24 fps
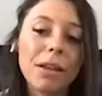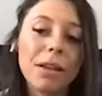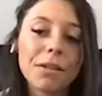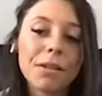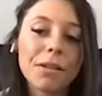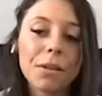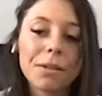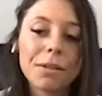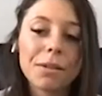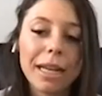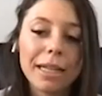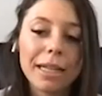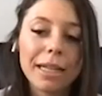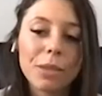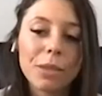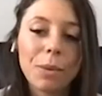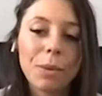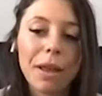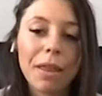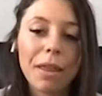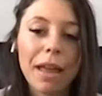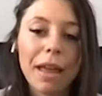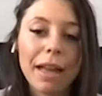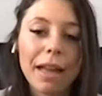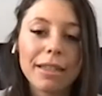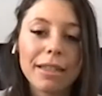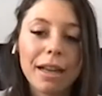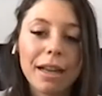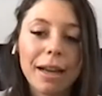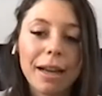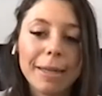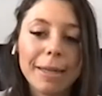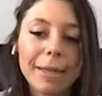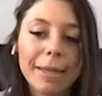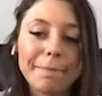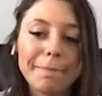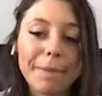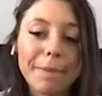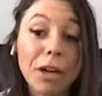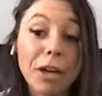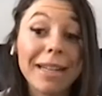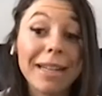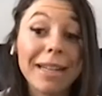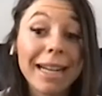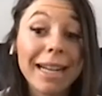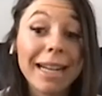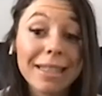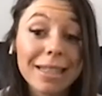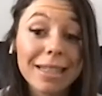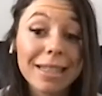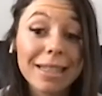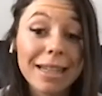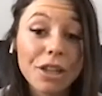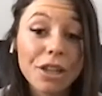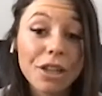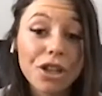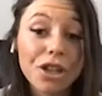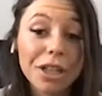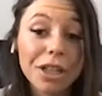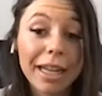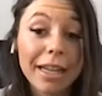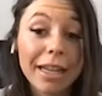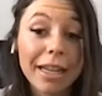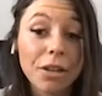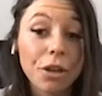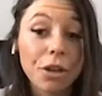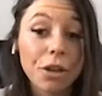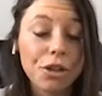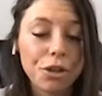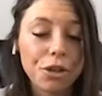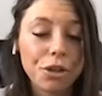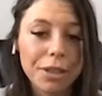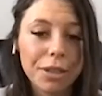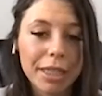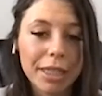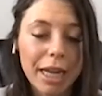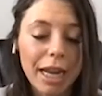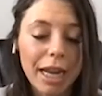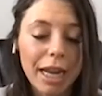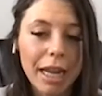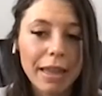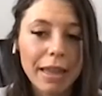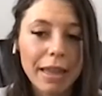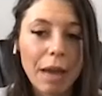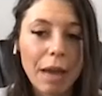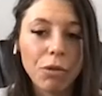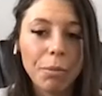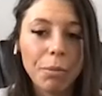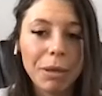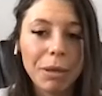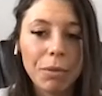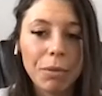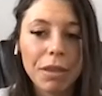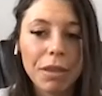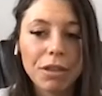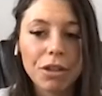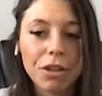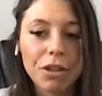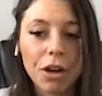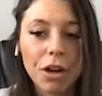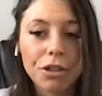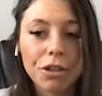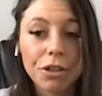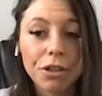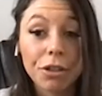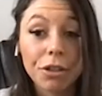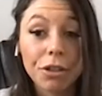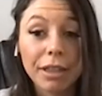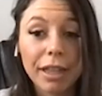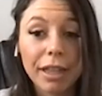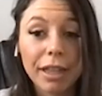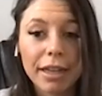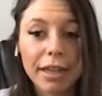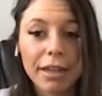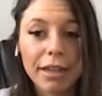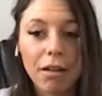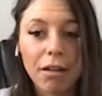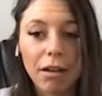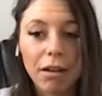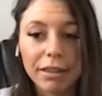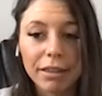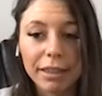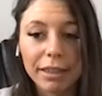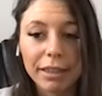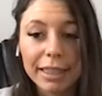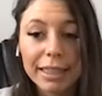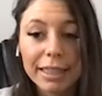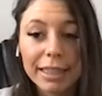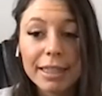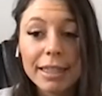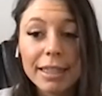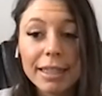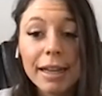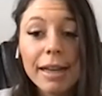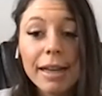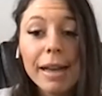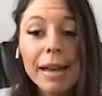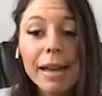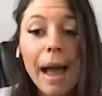I will also say as well that our next session is on Tuesday, and that will be with Dr. Glenn Odland.